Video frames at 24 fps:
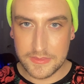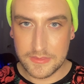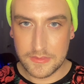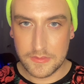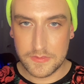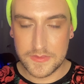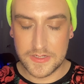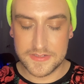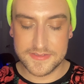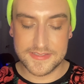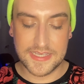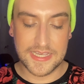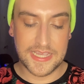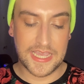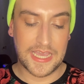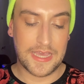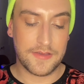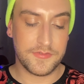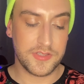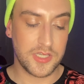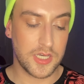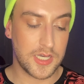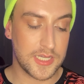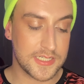there's that
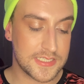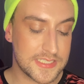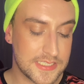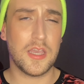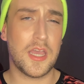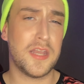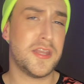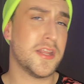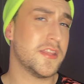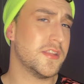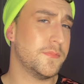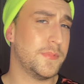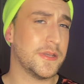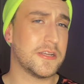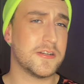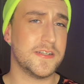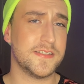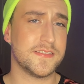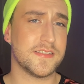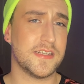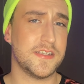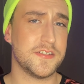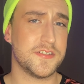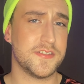caveat. Another big
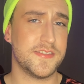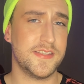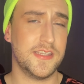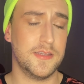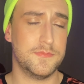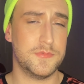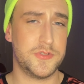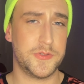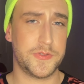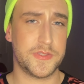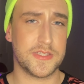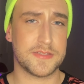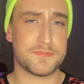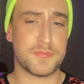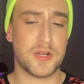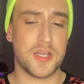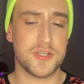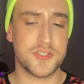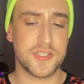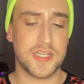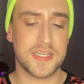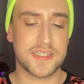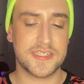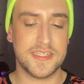reason I should say I'm doing this
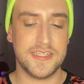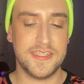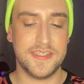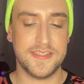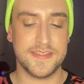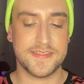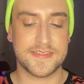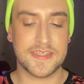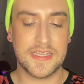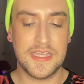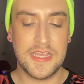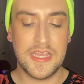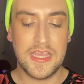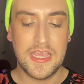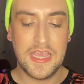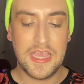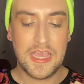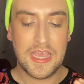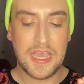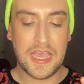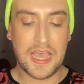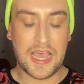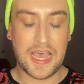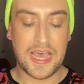project is
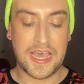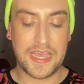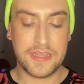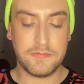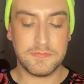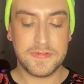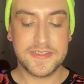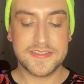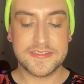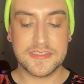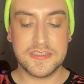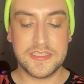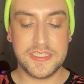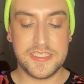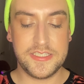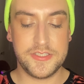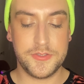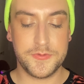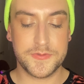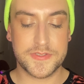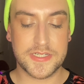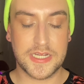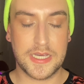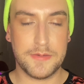I recently
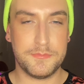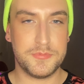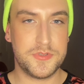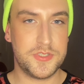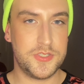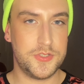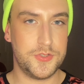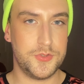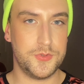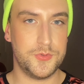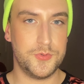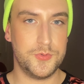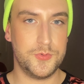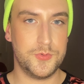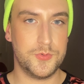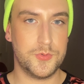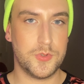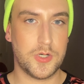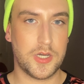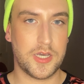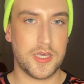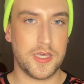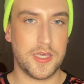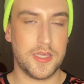used up
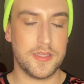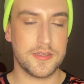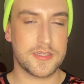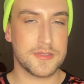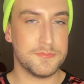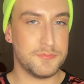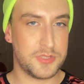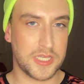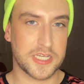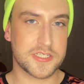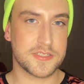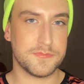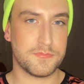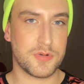2 complexion